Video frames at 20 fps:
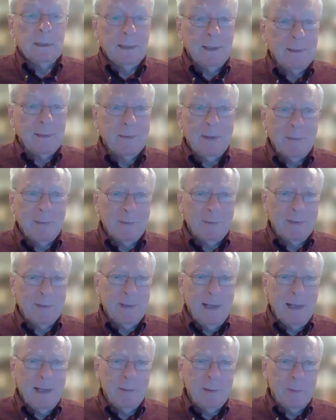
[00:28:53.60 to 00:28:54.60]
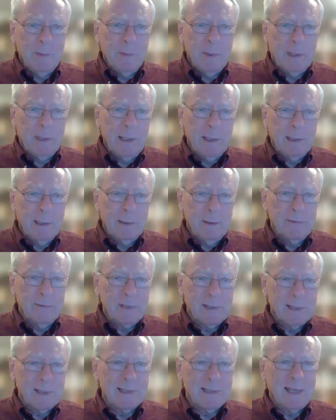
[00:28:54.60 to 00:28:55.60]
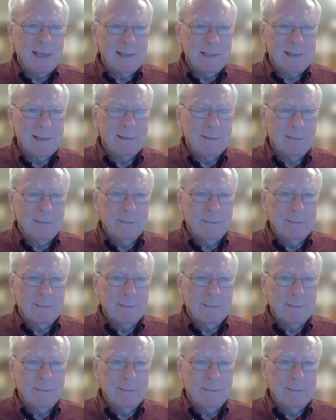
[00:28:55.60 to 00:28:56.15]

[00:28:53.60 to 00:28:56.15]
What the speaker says: And now we're getting nervous because that's